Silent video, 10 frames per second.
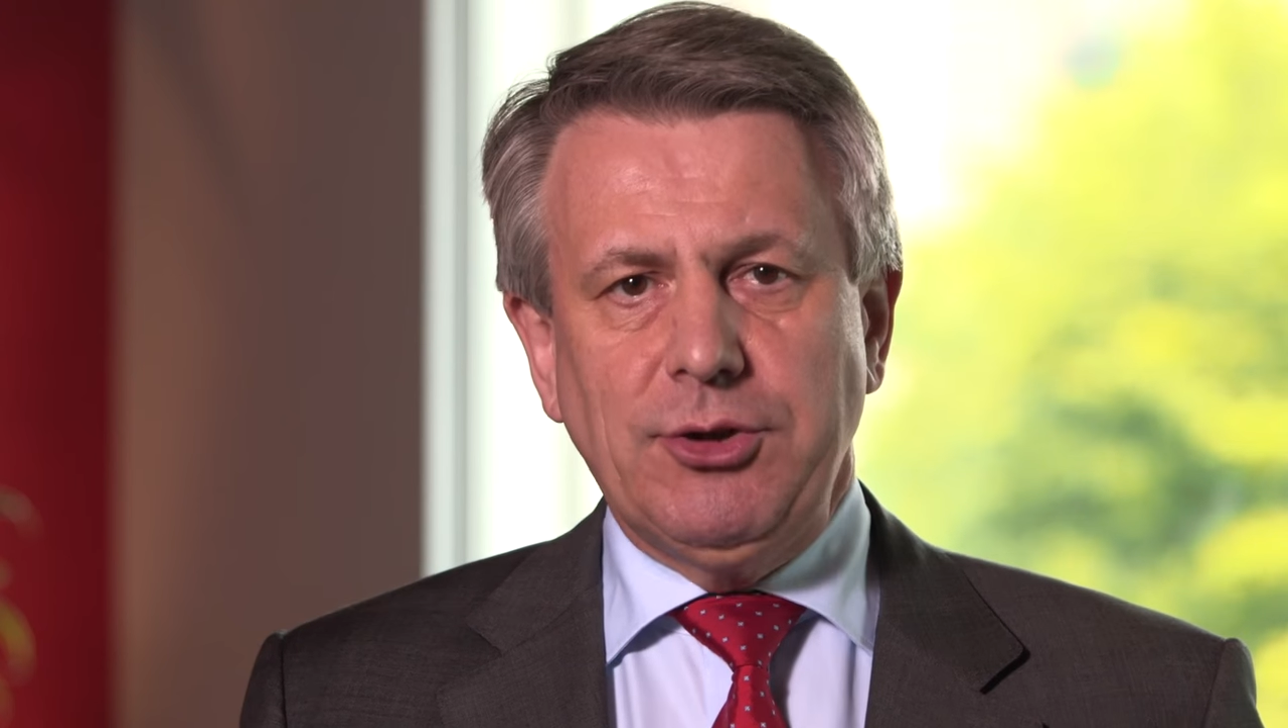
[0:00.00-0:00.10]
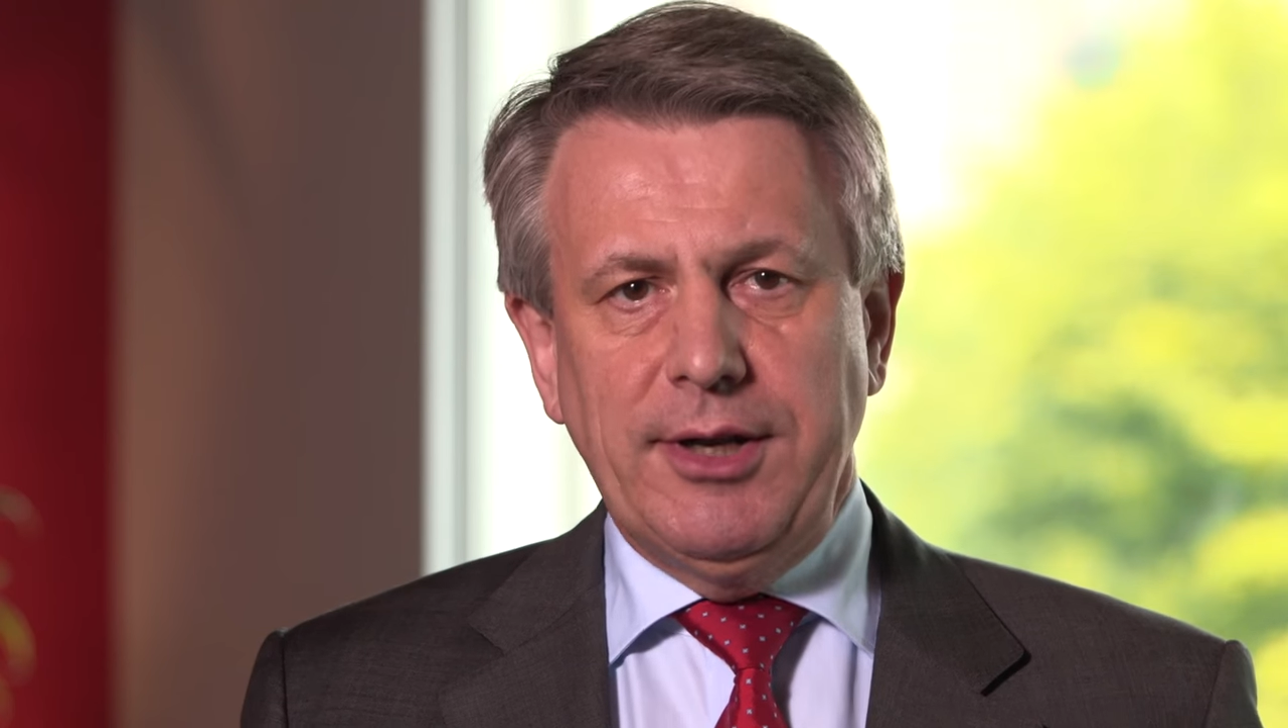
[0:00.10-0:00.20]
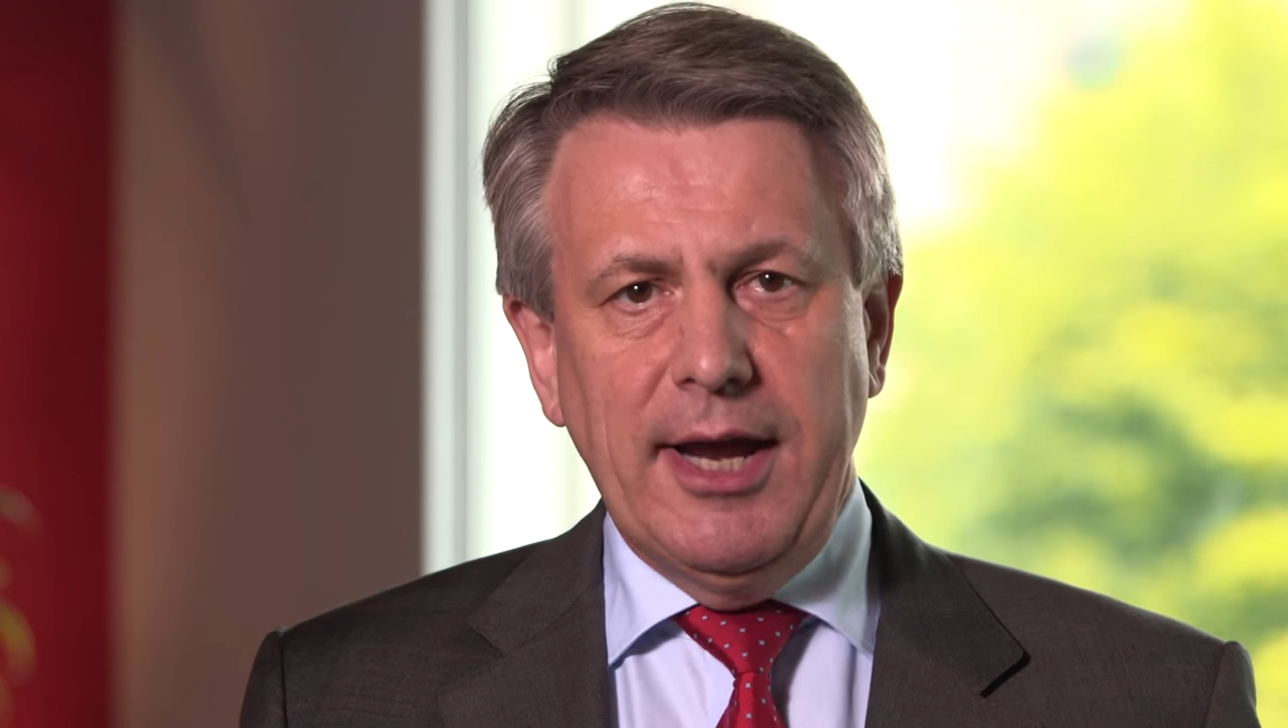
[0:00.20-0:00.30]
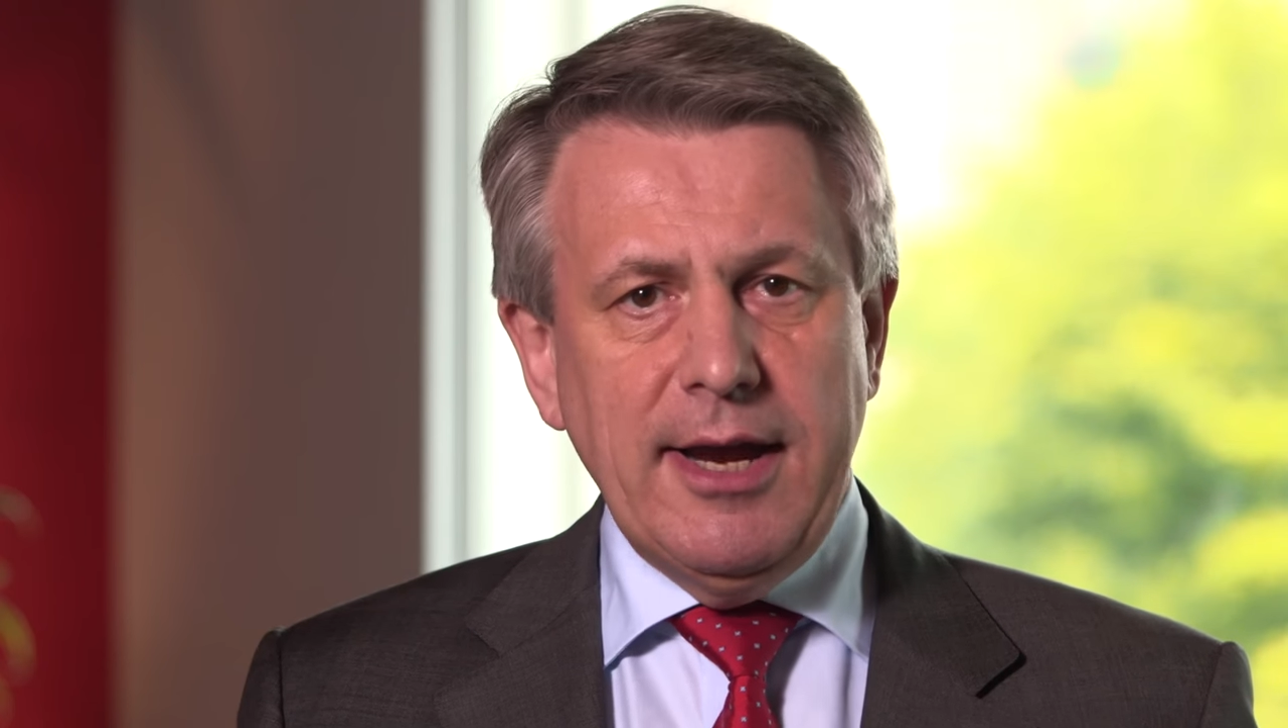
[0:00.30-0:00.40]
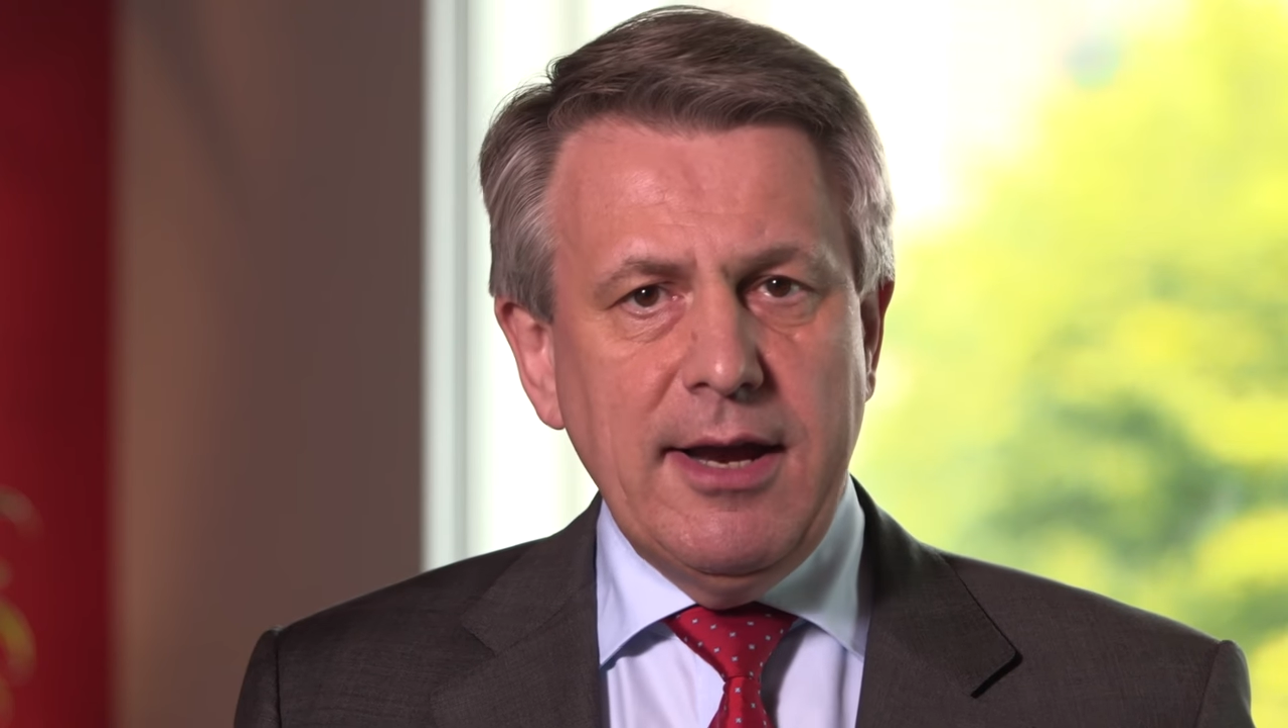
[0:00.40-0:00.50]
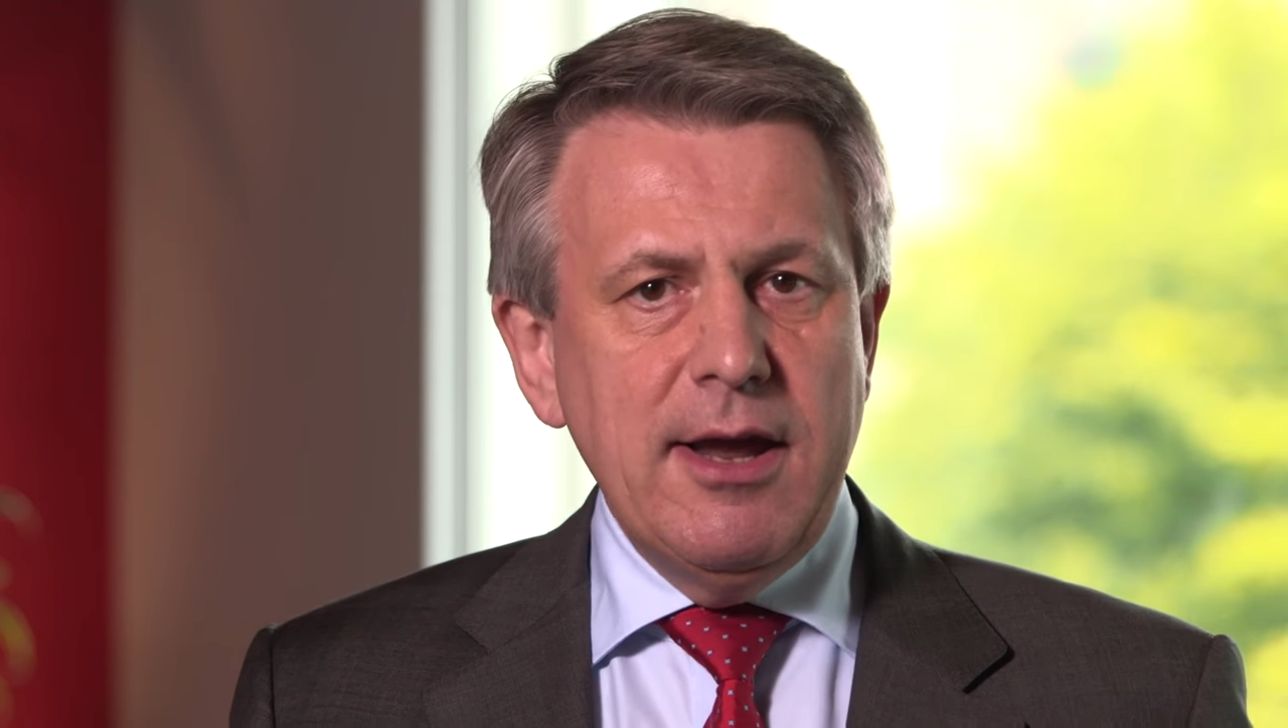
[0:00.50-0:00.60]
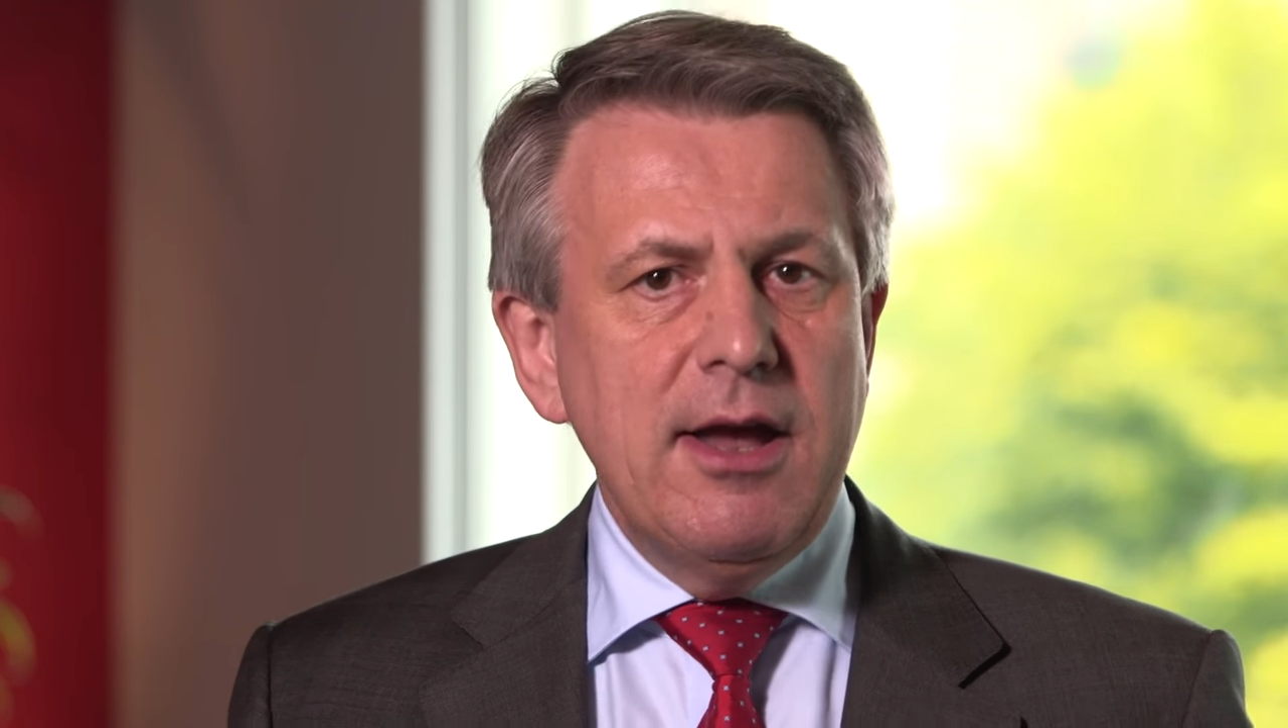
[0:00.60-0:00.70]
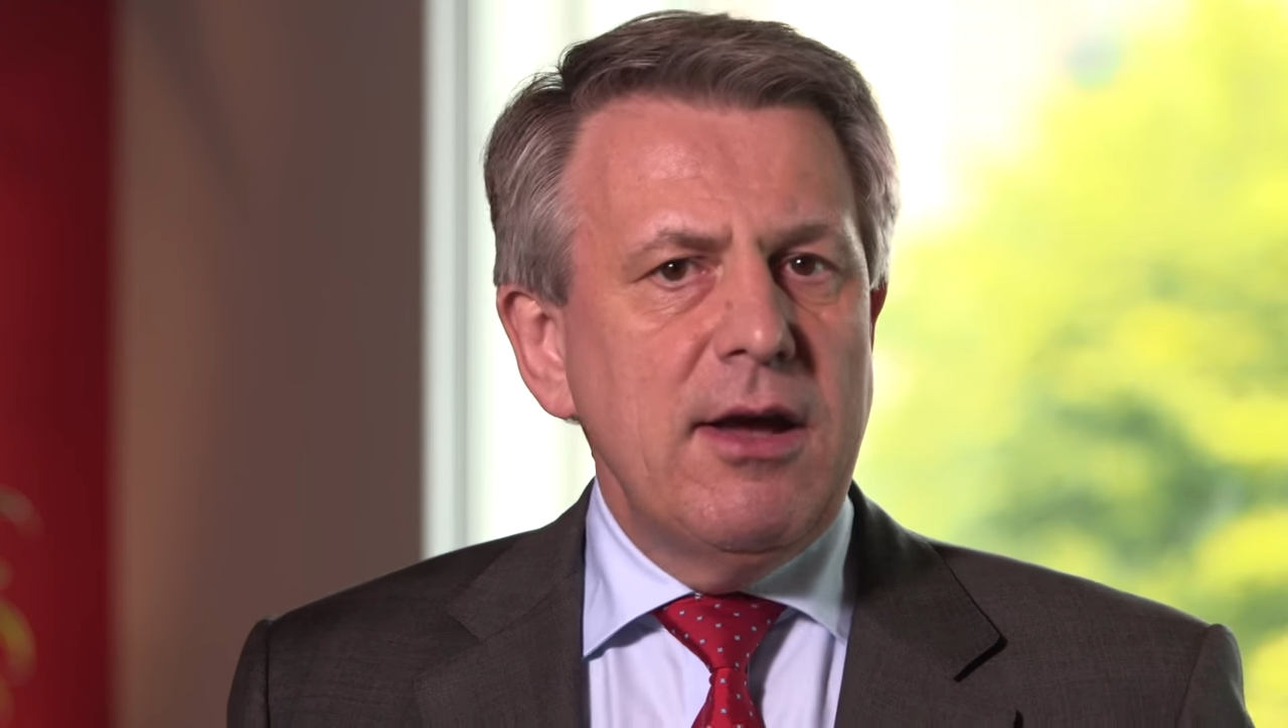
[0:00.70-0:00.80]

today,